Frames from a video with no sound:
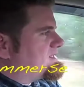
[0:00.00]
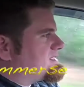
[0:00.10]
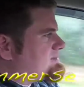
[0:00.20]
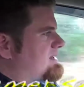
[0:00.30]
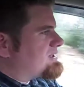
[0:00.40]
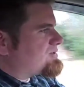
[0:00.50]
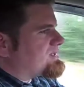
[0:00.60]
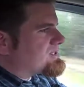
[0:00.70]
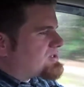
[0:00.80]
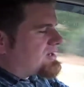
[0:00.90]
This is a
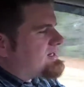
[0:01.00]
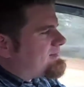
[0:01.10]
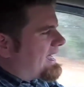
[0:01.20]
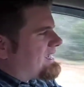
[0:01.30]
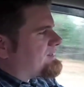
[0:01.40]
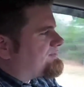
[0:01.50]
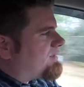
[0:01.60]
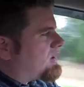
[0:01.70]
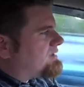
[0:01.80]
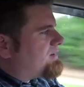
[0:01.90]
ministry that started back in the
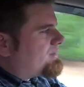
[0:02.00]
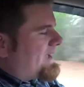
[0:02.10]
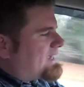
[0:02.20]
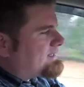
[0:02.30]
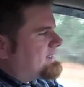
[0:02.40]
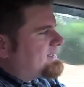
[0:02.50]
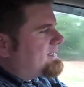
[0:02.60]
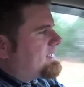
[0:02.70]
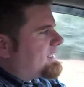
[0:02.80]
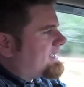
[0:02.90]
fall of 08,
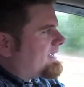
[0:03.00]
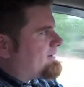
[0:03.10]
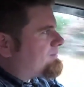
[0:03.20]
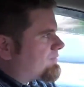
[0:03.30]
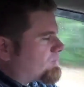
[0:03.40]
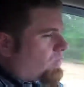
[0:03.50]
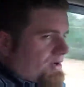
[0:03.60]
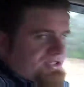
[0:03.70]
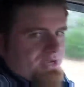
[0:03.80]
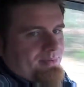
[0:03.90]

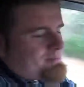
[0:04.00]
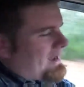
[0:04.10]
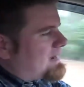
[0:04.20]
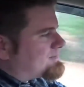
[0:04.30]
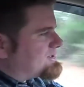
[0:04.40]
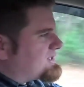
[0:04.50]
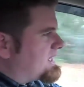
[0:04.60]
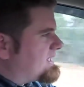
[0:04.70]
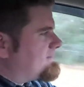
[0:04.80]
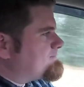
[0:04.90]
worship and Bible
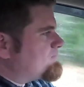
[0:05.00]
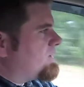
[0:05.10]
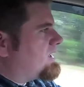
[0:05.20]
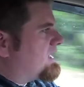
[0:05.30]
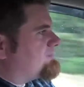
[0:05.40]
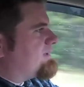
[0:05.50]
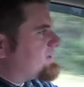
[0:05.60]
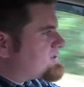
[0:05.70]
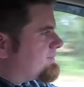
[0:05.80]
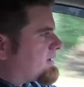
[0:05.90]
study,
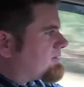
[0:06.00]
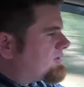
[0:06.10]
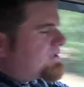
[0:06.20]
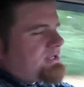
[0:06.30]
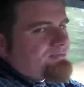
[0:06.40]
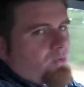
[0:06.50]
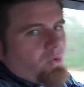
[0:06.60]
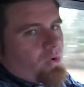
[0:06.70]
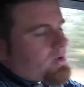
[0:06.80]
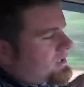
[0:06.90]
fellowship and community
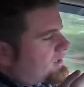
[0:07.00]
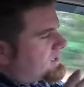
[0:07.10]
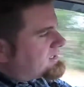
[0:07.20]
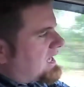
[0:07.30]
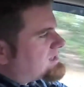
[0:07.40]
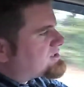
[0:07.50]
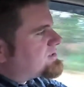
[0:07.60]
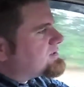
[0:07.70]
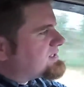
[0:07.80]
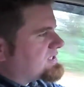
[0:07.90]
for college
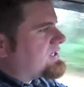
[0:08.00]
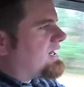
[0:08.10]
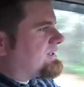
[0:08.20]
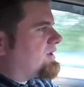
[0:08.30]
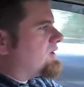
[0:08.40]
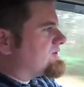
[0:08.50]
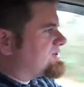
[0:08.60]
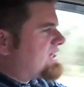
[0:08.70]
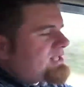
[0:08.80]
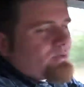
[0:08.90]
students and young
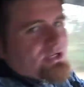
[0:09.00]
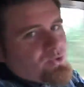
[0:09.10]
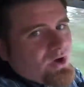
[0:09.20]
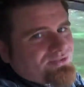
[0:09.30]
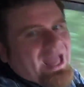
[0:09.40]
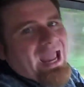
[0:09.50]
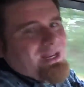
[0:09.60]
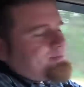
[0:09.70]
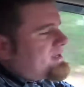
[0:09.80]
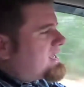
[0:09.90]
adults. January 12th,
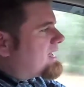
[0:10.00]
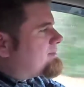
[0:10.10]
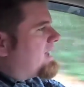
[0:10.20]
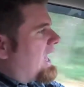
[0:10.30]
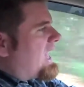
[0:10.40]
8 p.m.